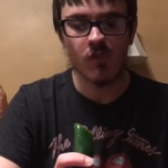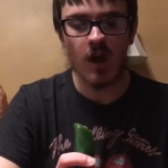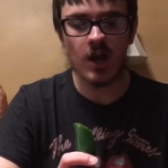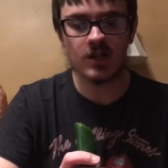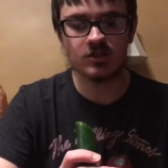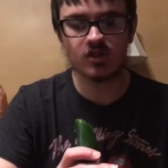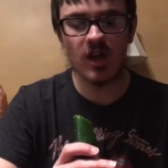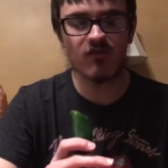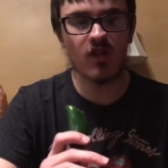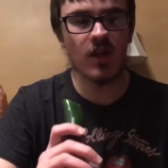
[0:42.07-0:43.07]
All right, it's
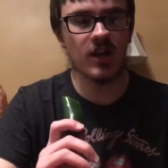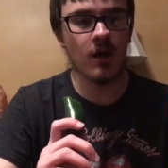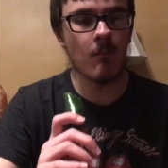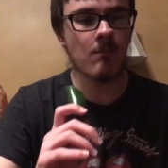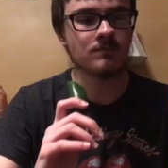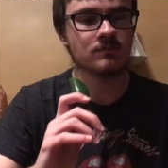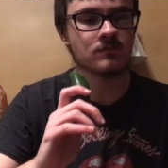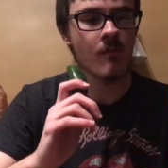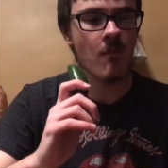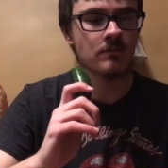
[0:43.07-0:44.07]
definitely, um,
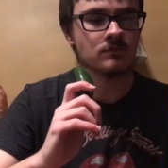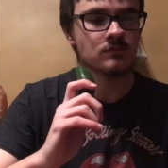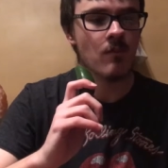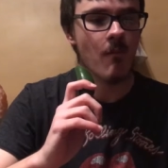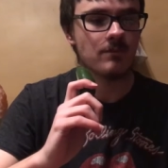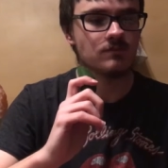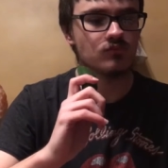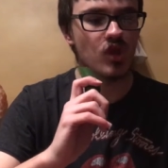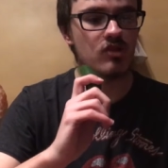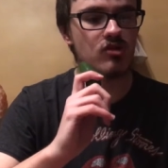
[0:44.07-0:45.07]

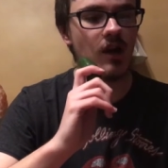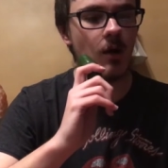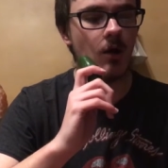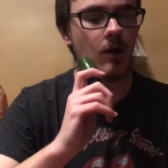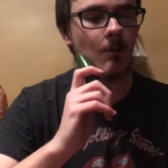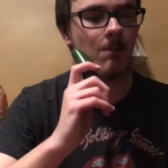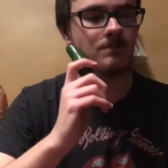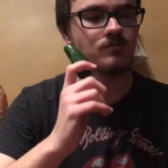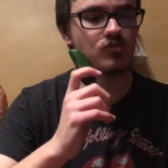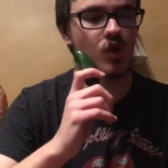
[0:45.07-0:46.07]
there's like a
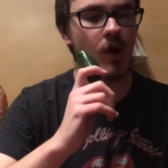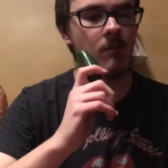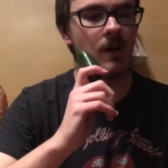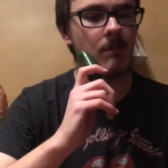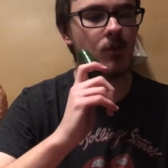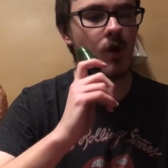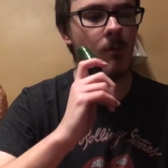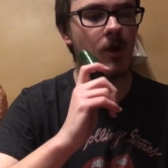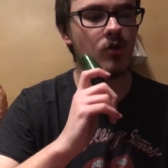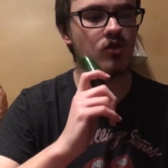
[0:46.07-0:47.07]
green pepper
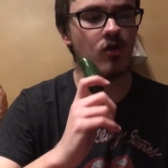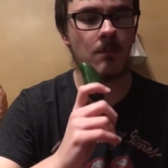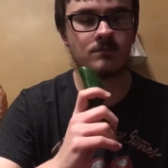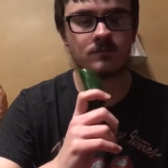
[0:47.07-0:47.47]
almost.